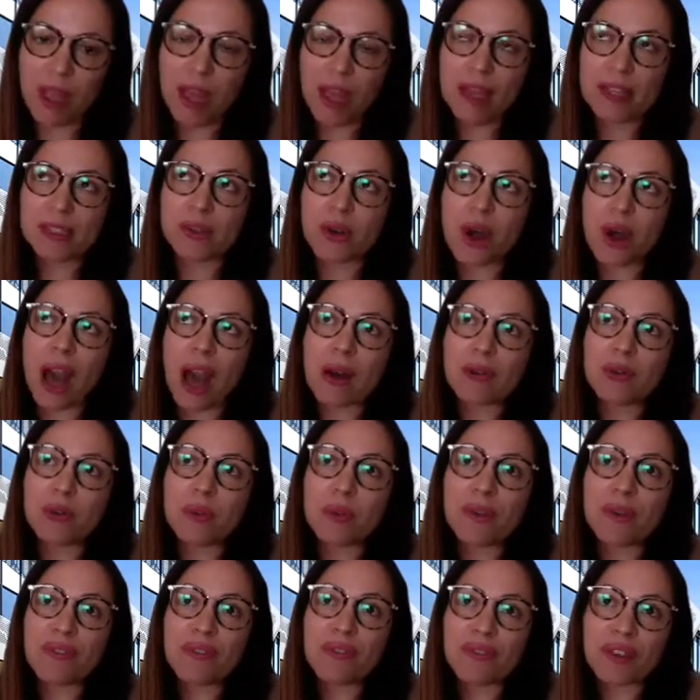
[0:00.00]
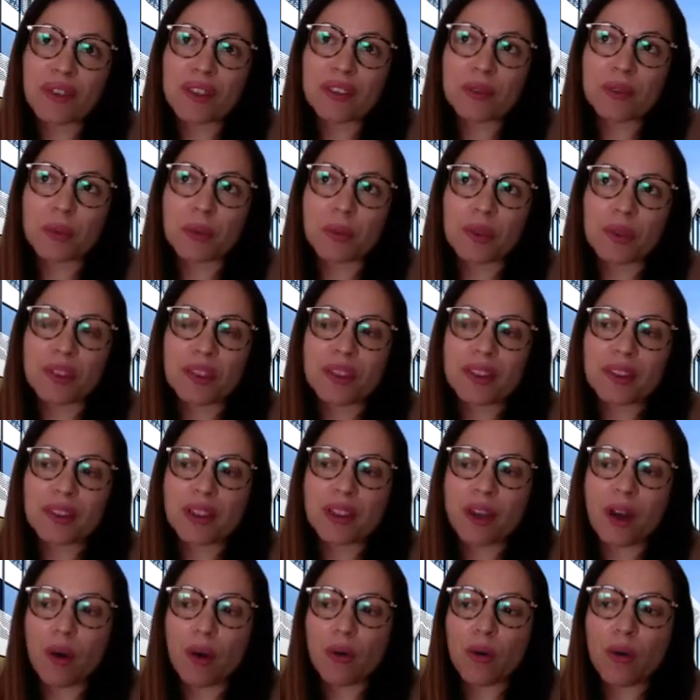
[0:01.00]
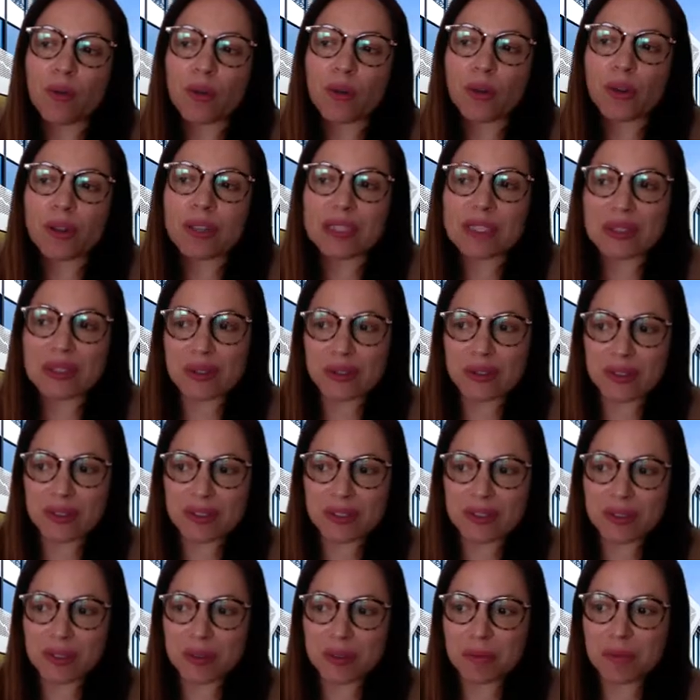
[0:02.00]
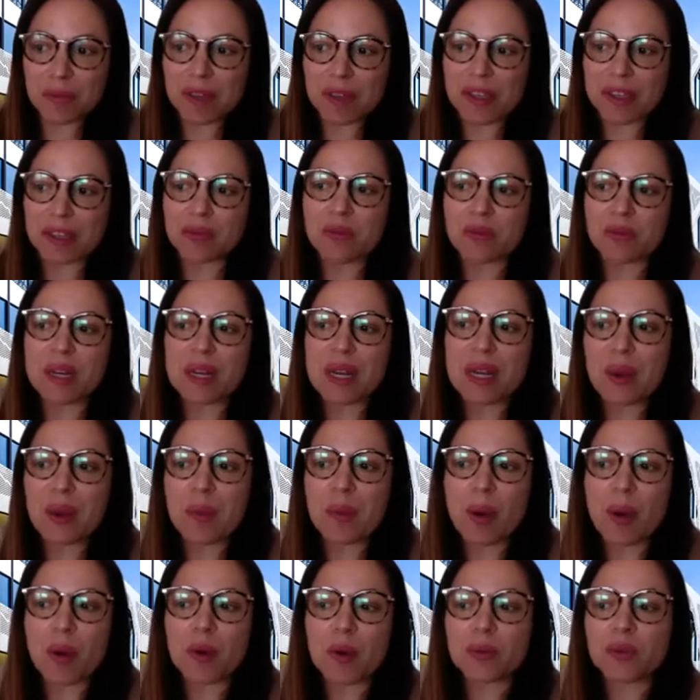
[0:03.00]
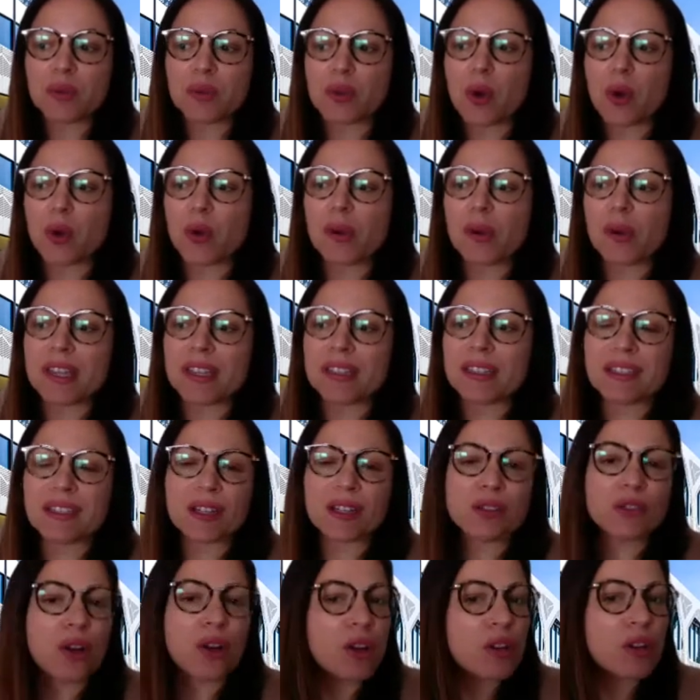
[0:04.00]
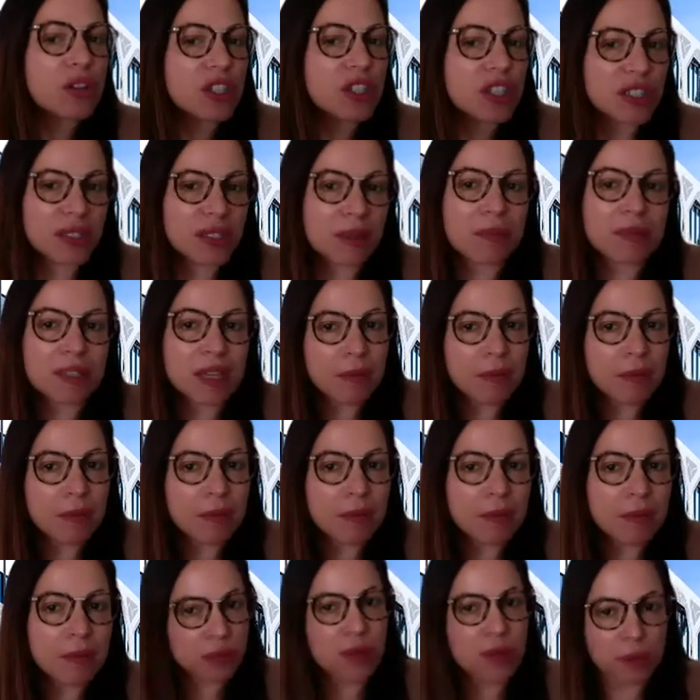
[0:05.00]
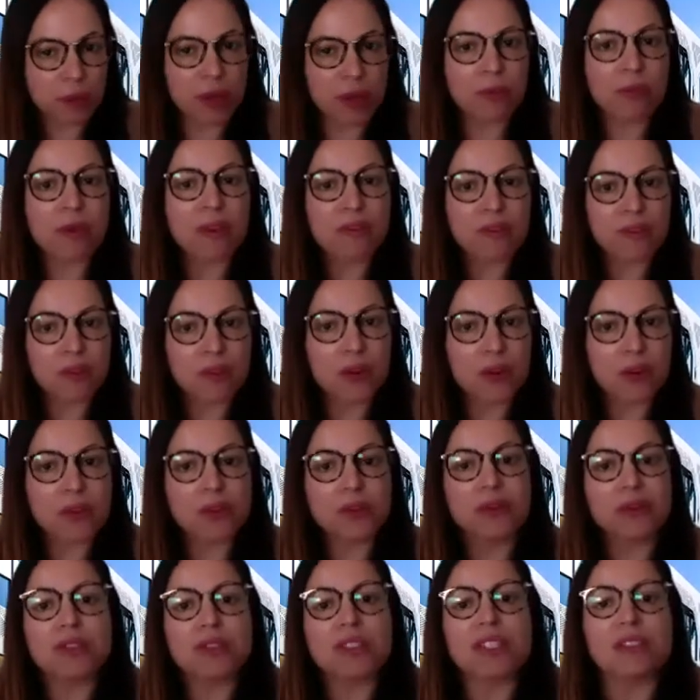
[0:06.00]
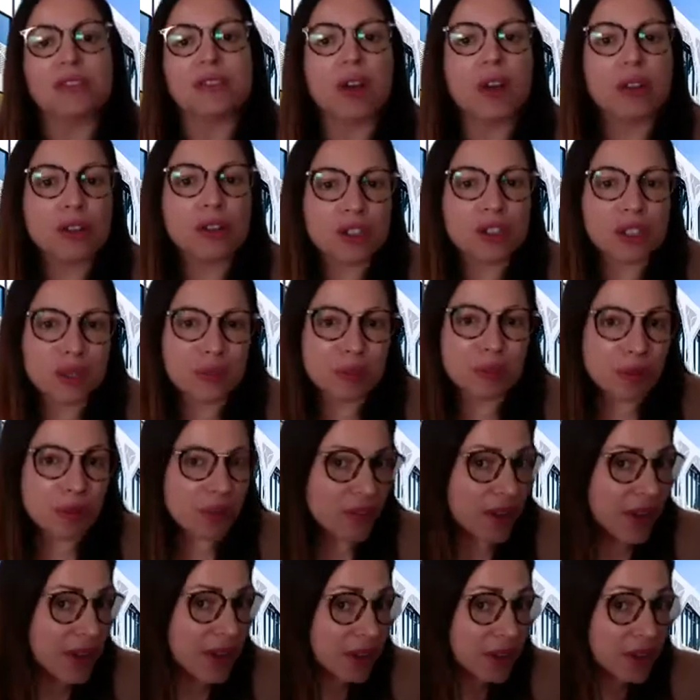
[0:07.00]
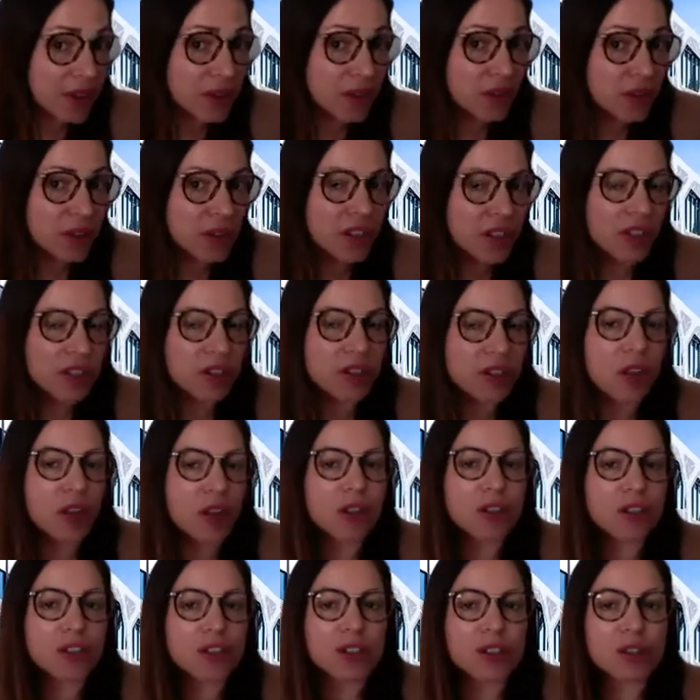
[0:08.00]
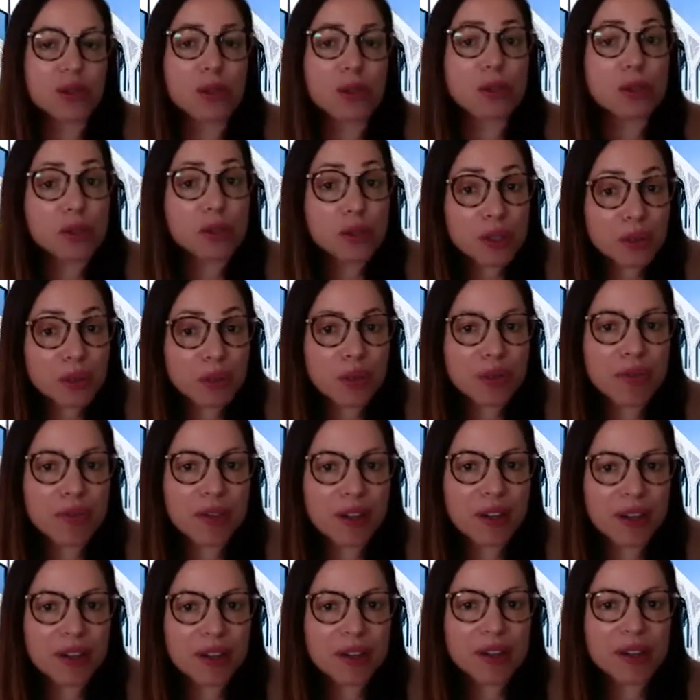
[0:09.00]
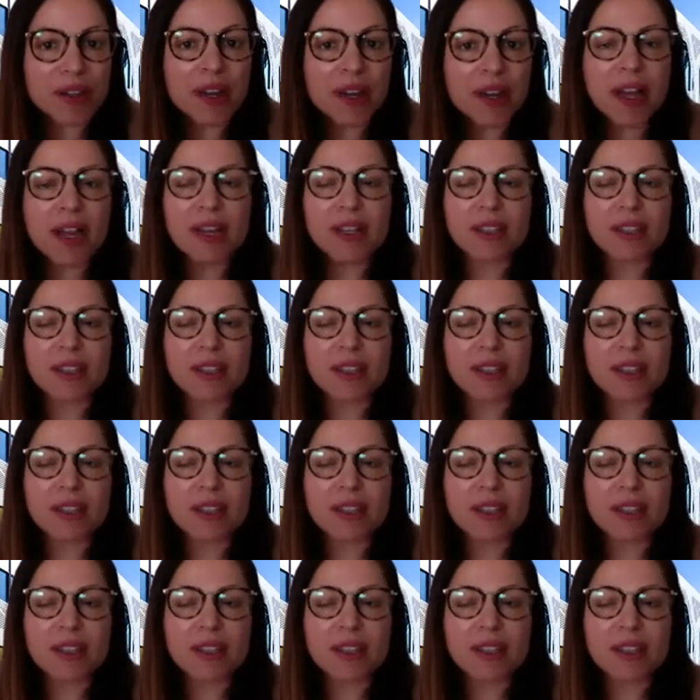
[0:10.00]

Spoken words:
So how do we fit within the overall ecosystem is really about not only a technology, sometimes what we refer to technology provider or technology solution provider.